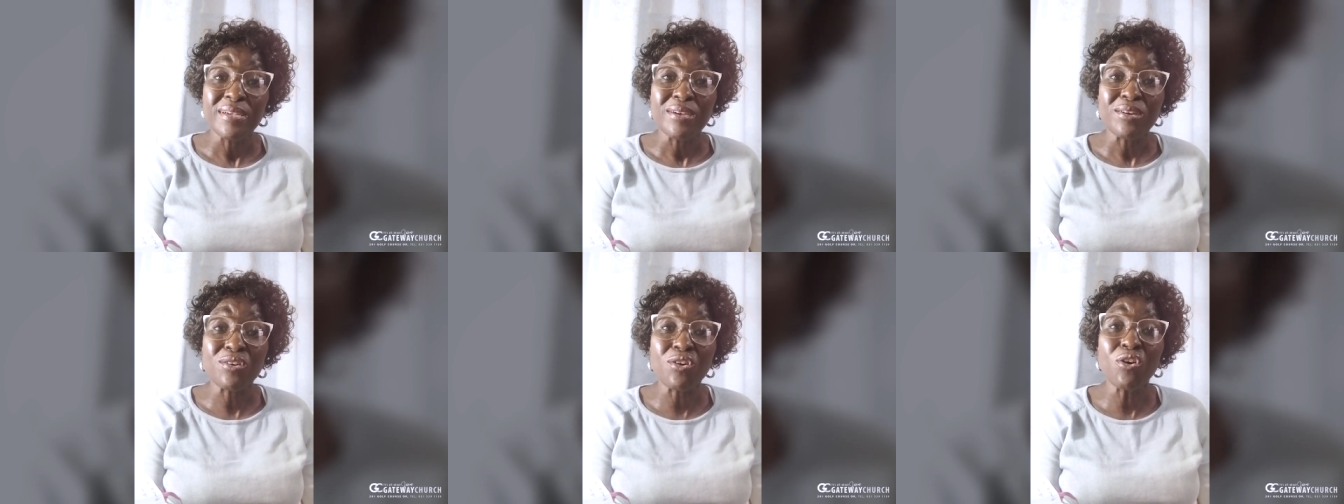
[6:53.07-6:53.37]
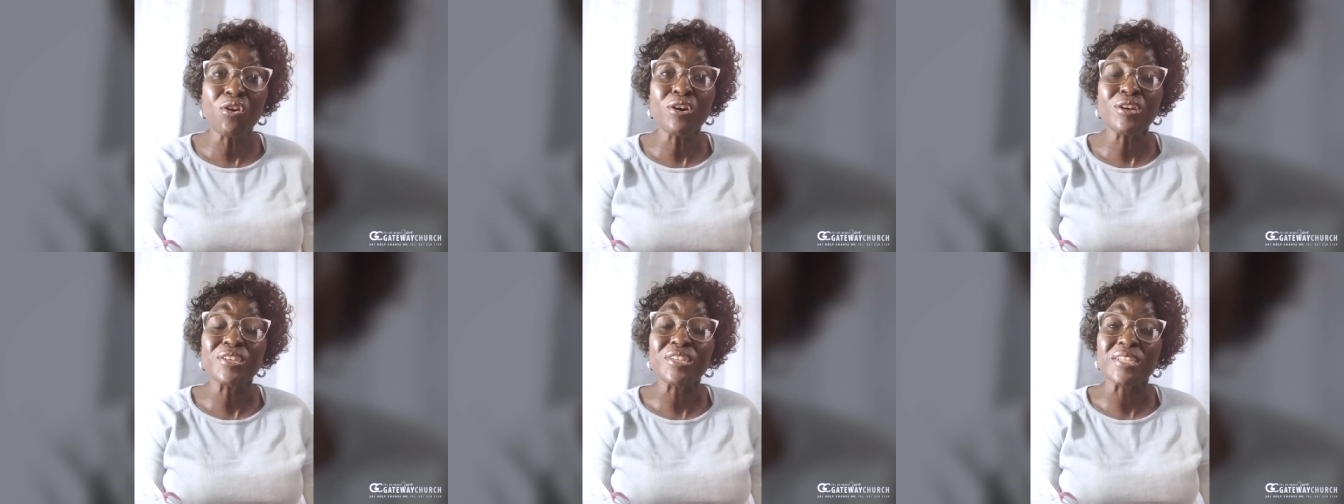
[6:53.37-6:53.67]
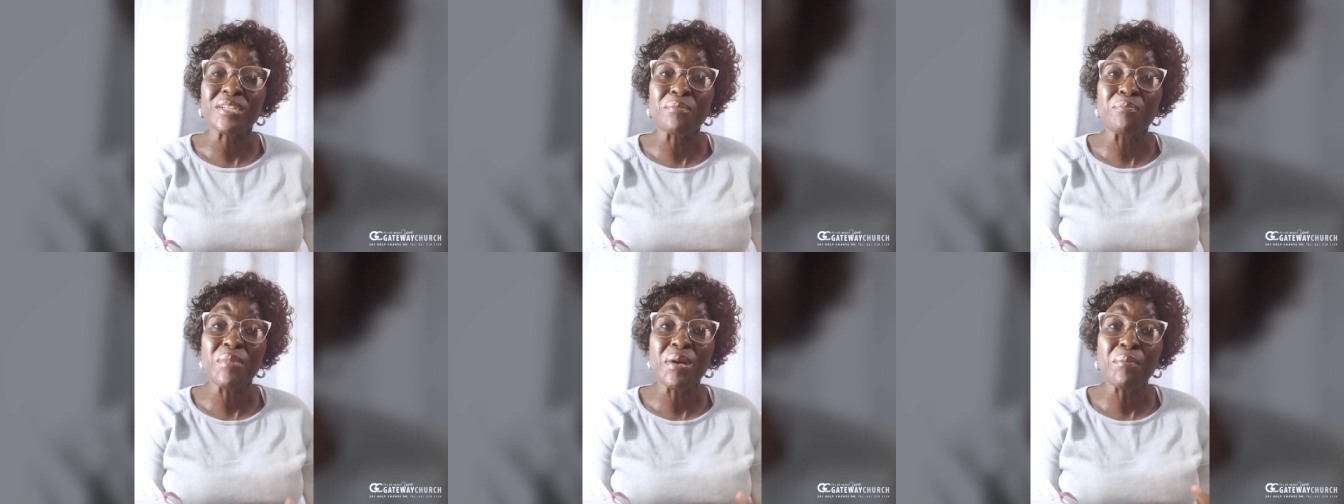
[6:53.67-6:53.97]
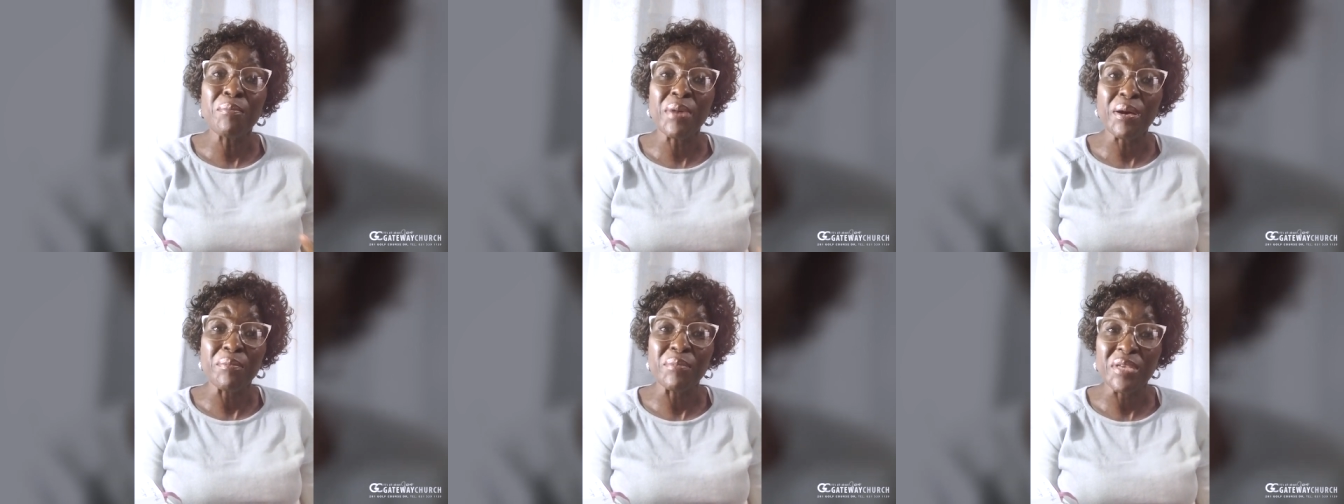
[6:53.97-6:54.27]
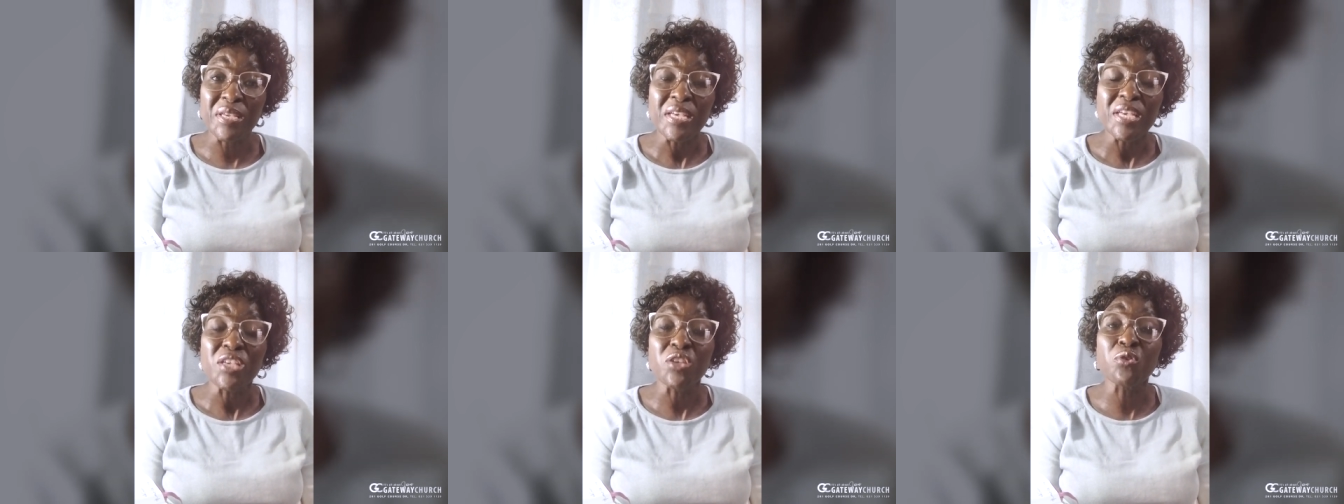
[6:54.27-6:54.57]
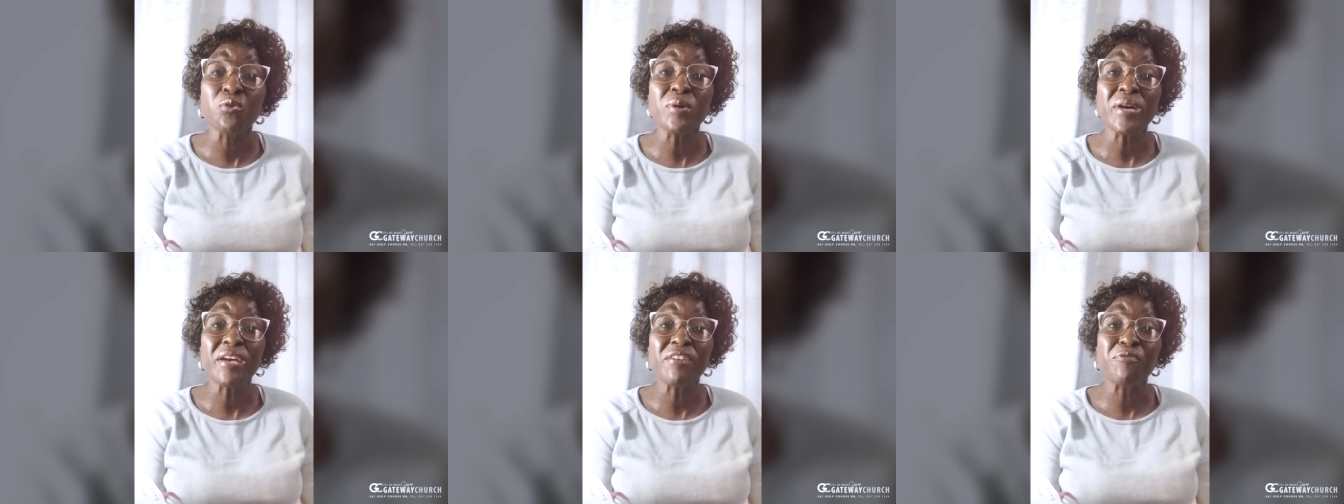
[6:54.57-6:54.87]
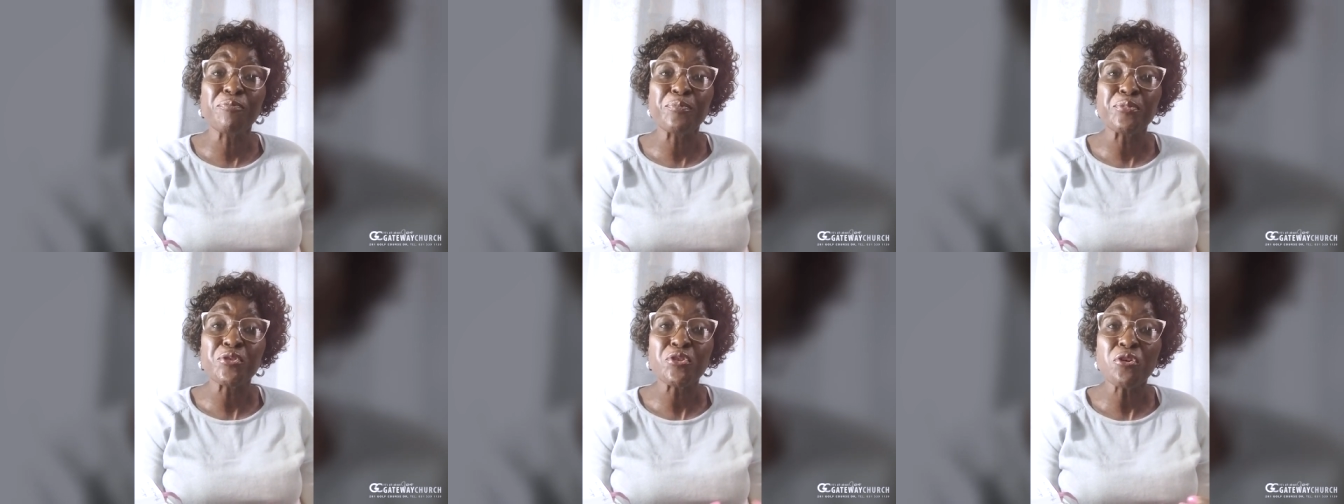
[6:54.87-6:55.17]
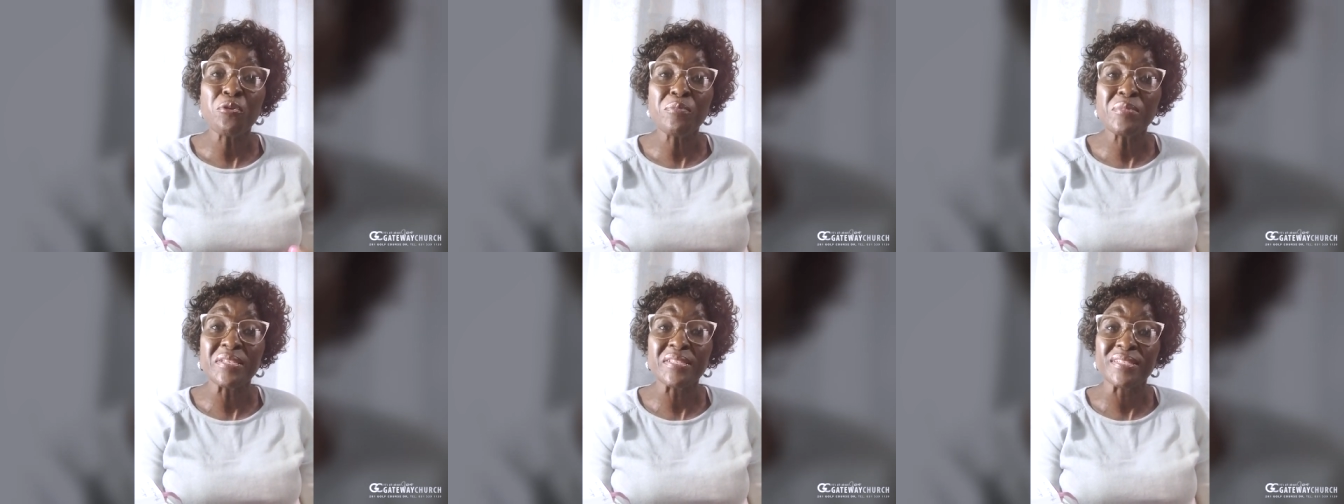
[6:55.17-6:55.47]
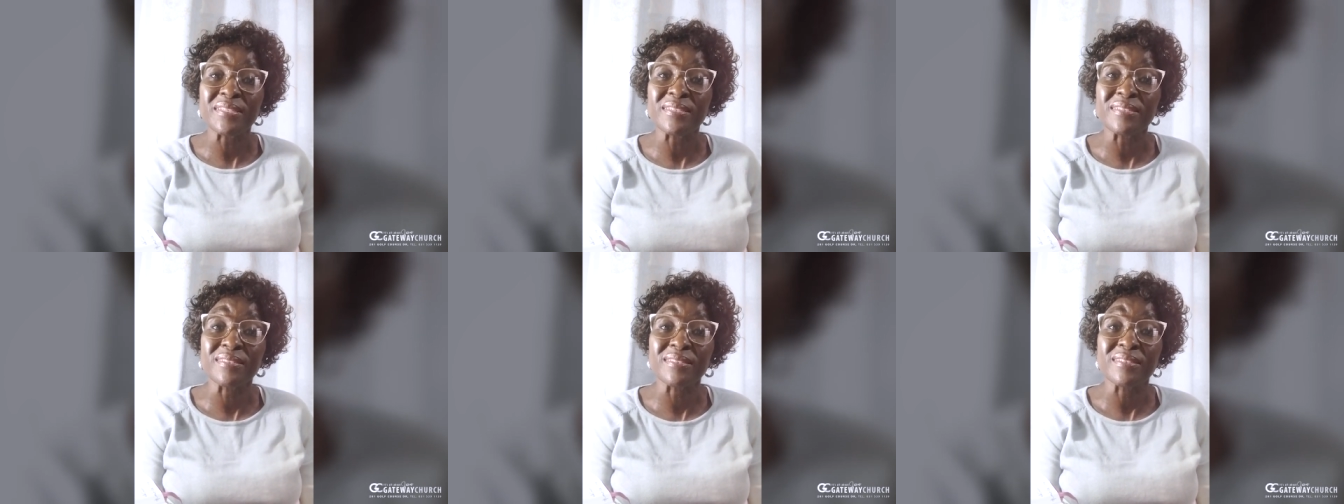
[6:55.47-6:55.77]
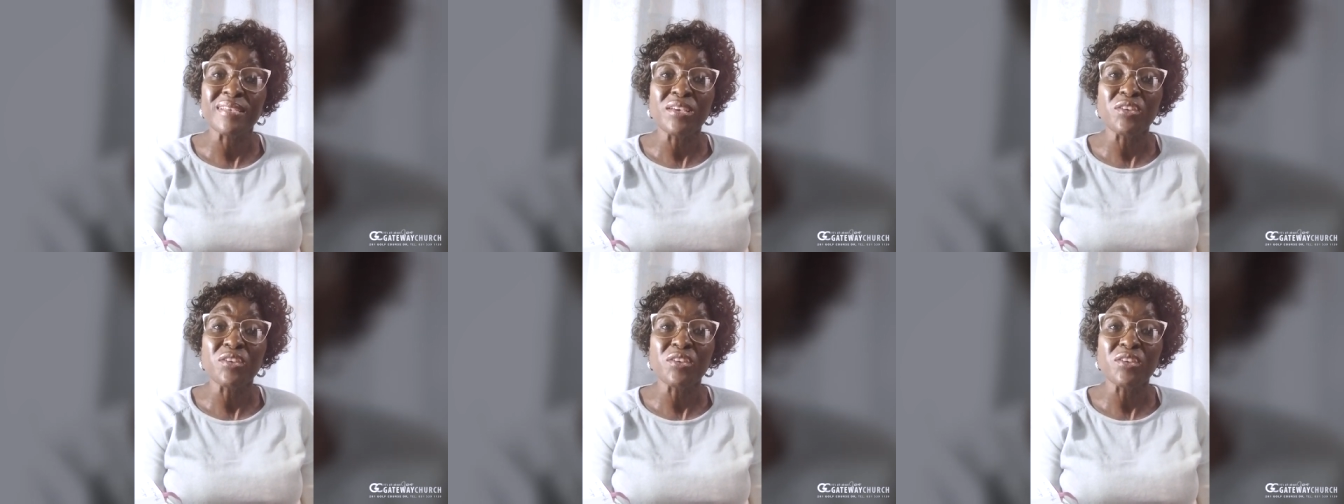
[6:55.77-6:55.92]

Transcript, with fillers: God, remember me. You have promises.